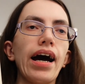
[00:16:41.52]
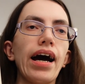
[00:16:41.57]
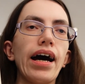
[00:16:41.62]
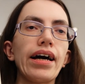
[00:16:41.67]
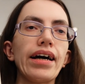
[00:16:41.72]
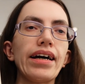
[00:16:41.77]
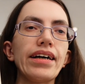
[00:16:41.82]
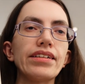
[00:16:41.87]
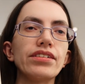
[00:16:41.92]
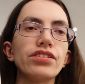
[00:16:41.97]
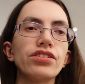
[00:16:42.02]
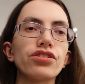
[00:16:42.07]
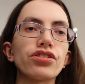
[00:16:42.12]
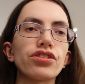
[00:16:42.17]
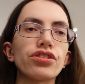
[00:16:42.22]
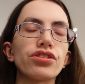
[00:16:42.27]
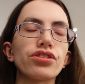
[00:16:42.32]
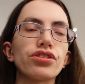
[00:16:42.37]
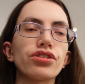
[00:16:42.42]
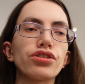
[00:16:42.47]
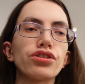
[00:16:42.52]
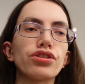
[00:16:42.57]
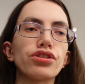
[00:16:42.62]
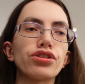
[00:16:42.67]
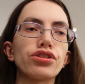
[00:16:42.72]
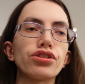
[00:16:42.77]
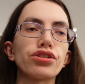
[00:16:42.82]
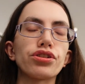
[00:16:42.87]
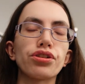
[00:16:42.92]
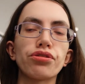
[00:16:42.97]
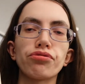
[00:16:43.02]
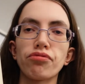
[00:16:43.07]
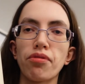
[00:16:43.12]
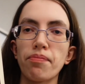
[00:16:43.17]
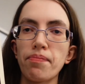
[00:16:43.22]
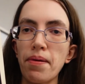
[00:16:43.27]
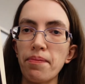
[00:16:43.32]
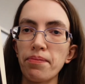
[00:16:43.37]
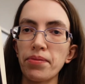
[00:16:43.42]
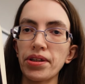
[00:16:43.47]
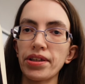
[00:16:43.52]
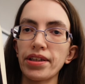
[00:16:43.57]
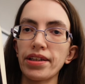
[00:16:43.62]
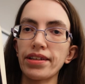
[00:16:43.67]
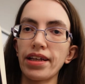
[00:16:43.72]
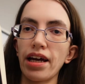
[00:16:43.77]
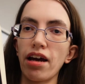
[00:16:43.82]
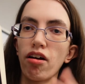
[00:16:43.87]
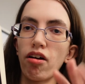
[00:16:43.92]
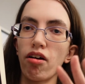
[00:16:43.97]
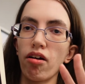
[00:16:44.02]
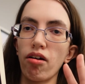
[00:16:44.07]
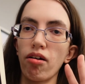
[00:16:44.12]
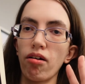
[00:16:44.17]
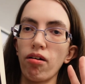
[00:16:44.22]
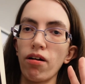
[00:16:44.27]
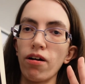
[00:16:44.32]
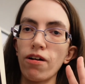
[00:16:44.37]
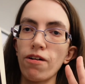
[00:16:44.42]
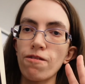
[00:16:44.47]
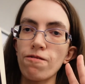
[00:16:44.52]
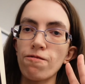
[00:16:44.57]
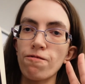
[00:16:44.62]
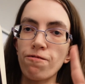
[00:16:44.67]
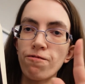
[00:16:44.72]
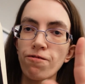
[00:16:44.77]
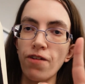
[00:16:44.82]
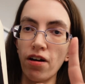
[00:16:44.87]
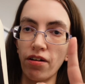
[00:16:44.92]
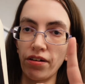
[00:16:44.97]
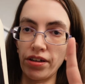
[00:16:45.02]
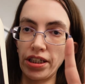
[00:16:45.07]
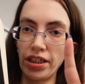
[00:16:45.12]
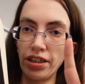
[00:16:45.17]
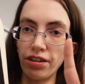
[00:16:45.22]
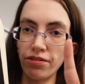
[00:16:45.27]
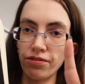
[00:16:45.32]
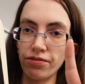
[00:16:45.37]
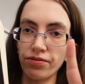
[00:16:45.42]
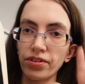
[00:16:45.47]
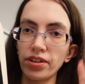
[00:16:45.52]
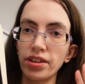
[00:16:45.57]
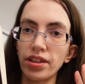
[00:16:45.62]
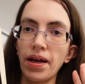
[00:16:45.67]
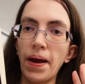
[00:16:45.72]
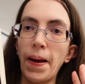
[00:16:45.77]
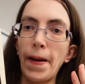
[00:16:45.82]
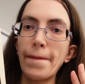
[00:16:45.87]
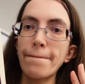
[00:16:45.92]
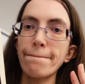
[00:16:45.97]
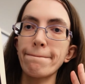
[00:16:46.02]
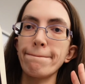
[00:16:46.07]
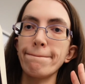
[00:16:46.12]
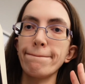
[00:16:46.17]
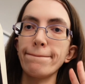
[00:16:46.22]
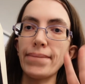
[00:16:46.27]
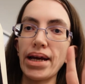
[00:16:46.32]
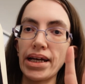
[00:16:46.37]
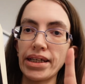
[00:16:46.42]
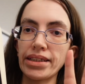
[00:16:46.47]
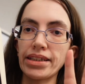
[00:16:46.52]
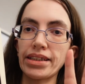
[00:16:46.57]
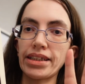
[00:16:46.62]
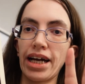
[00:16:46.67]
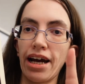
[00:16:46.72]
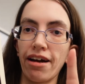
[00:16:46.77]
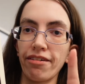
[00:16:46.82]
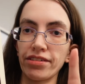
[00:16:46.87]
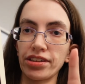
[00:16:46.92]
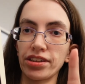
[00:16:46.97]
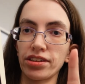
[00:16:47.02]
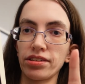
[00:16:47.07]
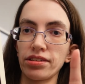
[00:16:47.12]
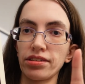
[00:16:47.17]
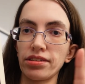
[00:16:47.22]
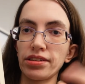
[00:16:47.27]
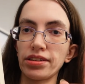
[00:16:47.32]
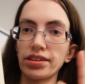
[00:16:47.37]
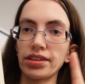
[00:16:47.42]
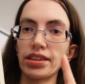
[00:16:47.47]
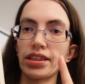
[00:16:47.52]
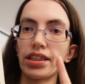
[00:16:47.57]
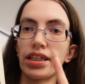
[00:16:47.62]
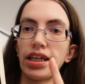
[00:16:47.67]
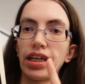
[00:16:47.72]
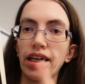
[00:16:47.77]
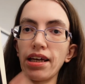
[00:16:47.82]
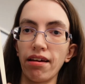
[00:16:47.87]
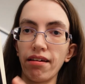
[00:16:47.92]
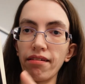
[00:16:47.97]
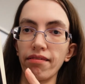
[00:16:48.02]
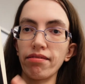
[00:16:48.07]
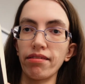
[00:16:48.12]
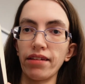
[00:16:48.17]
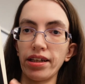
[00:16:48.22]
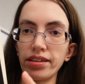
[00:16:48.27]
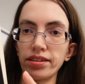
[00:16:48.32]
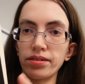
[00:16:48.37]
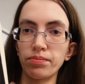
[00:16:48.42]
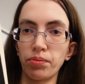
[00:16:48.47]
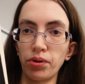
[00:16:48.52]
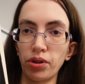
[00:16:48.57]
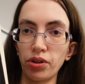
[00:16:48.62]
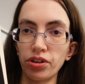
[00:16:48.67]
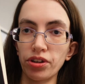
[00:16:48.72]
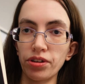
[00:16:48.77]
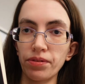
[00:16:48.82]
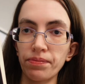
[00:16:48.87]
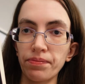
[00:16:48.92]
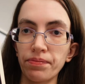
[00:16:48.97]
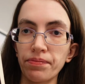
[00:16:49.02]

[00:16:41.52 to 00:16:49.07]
and to remember that there are five main characters in this book.